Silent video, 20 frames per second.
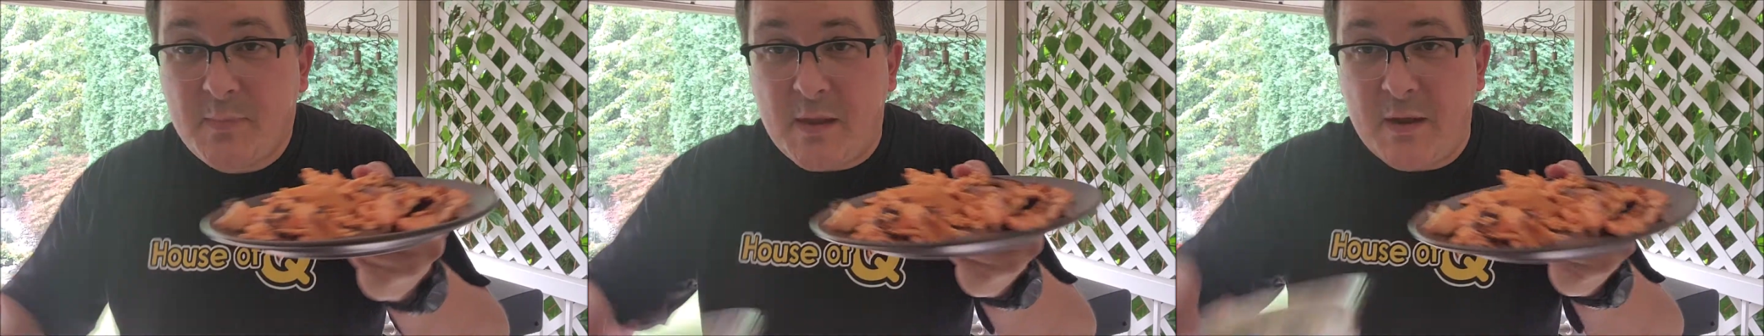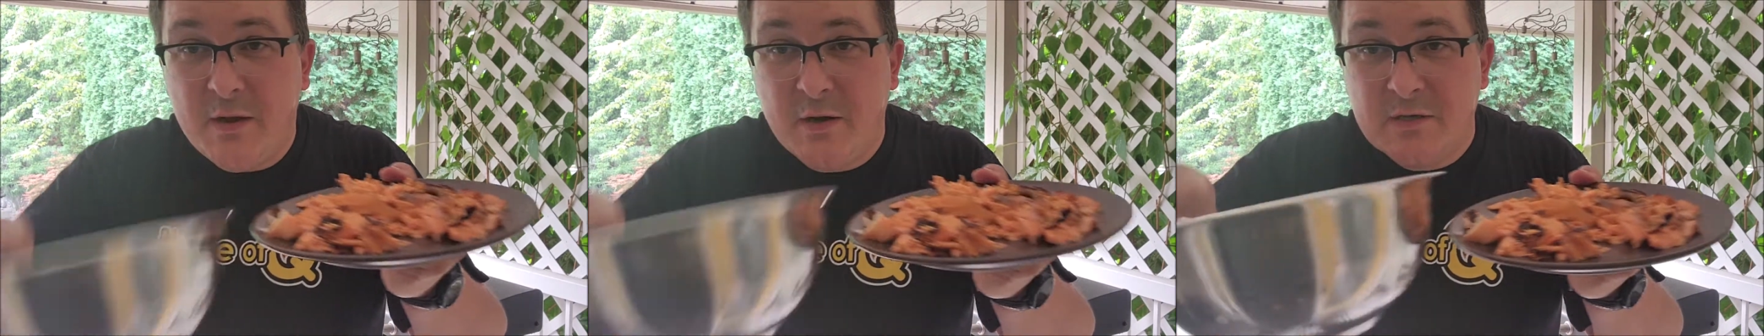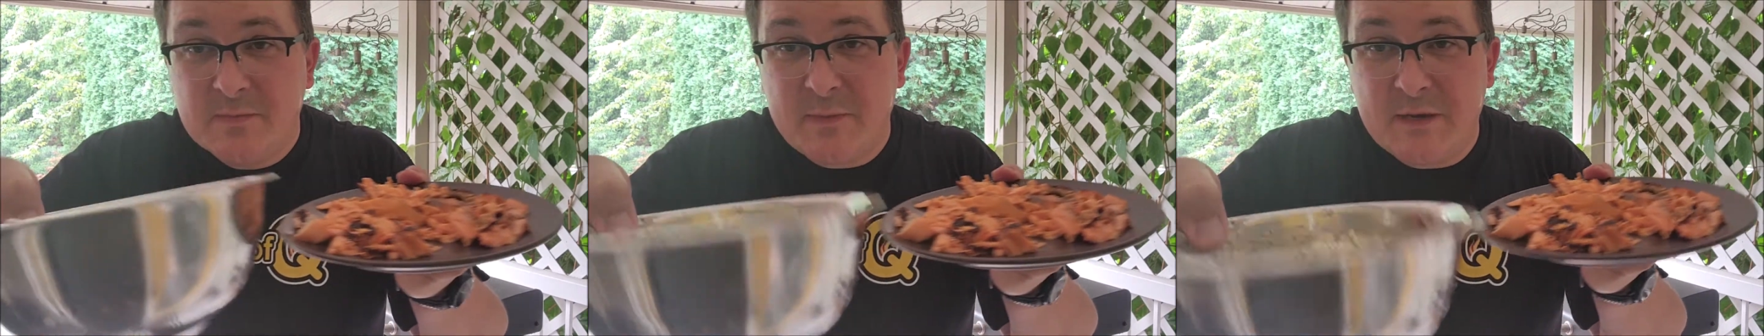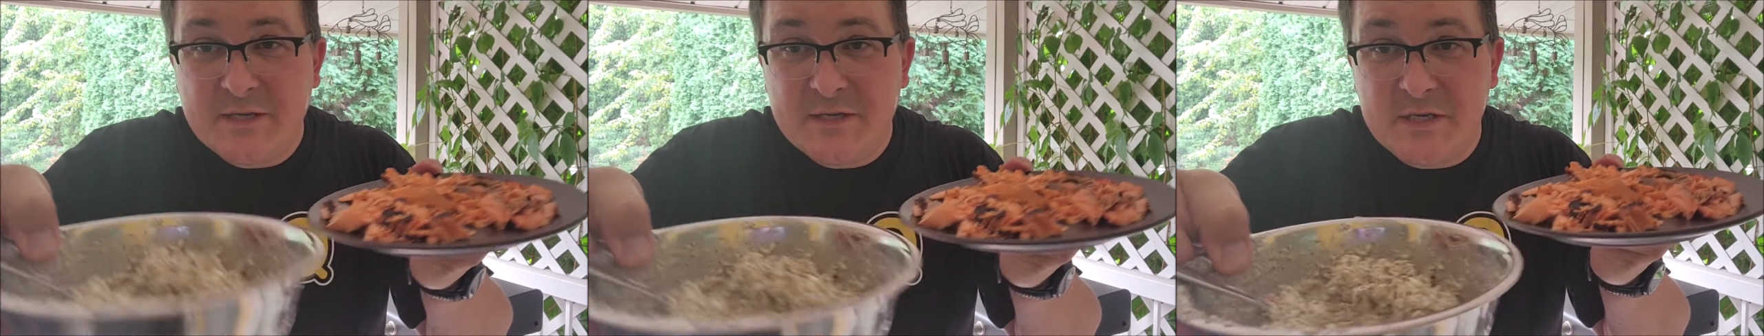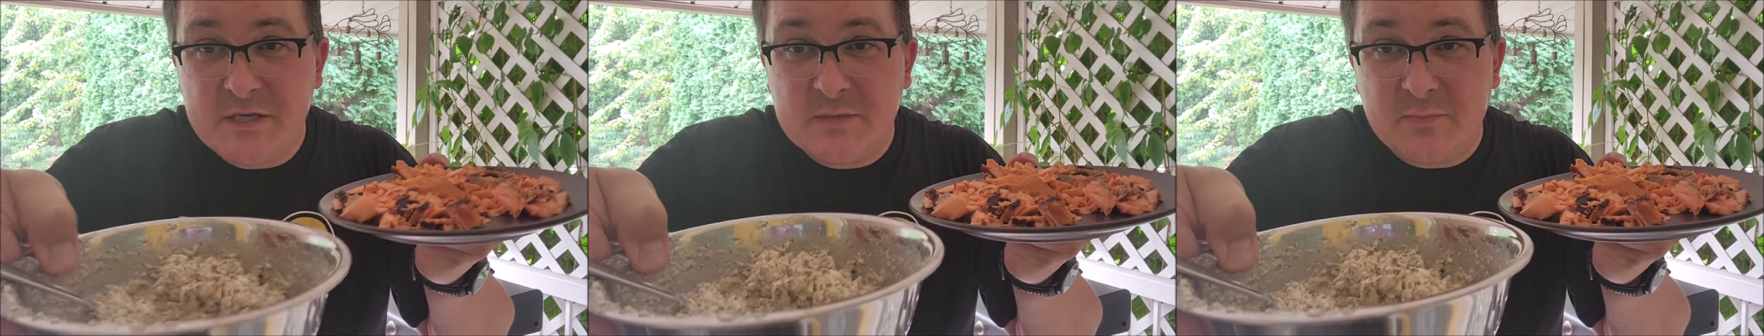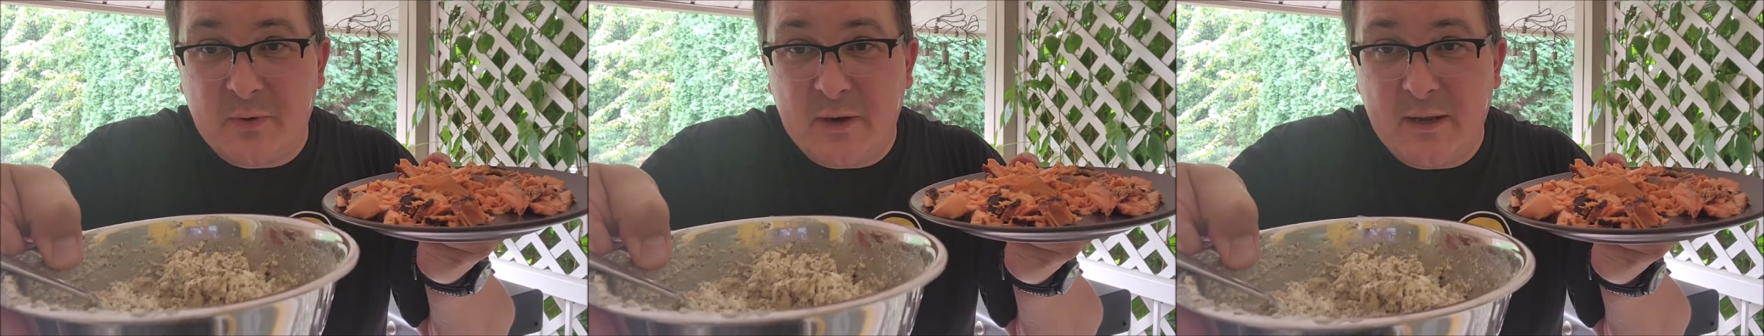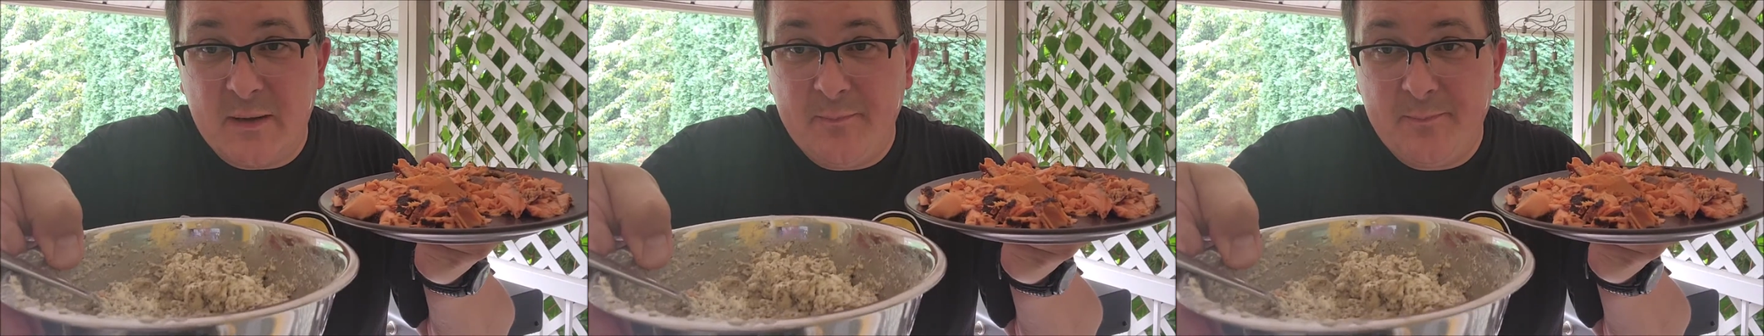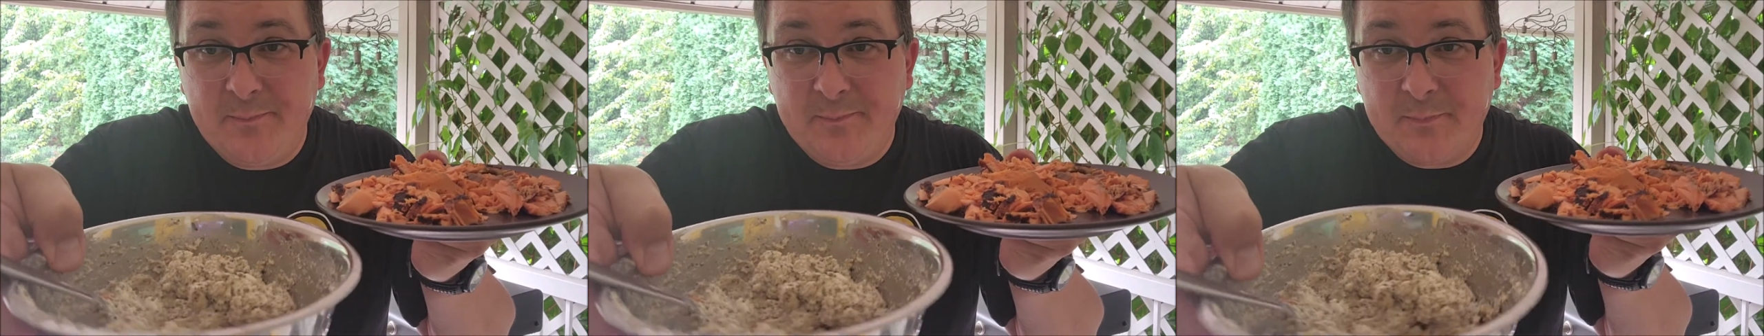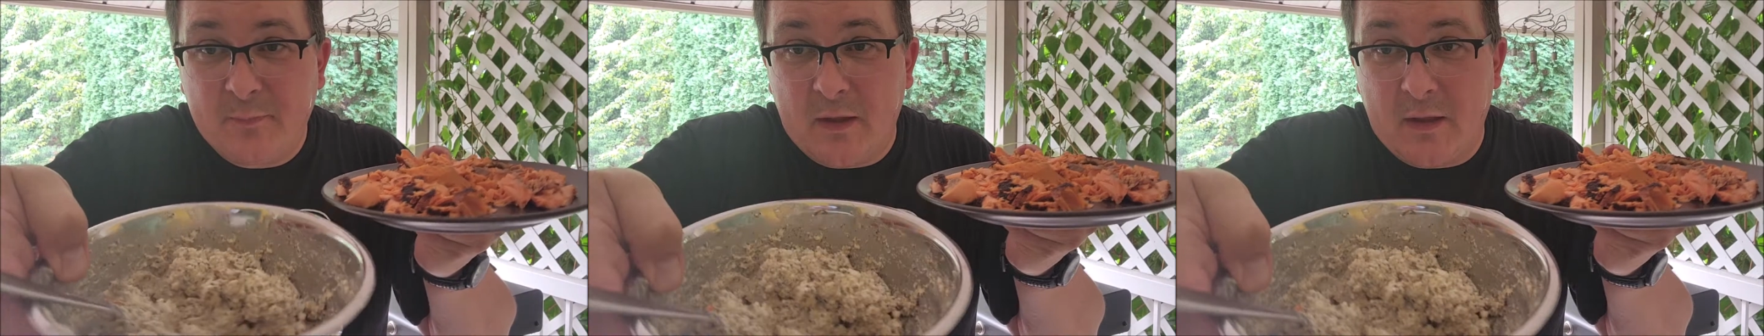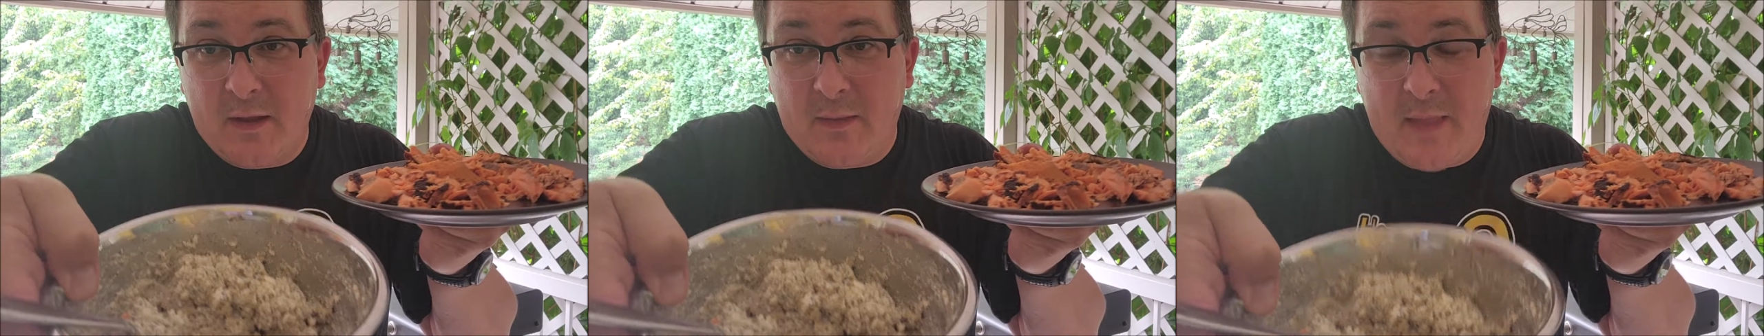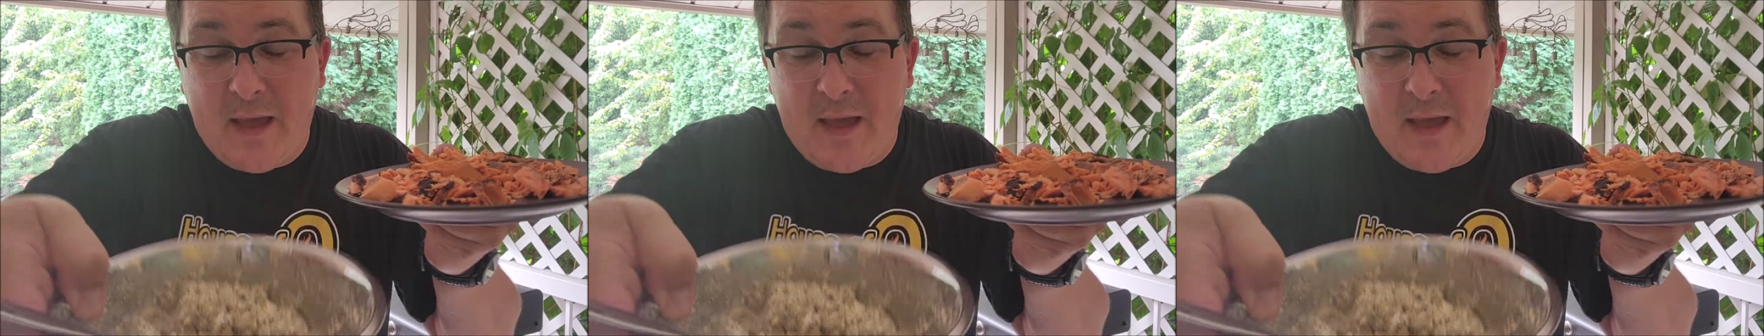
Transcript: Here's my cheese spread in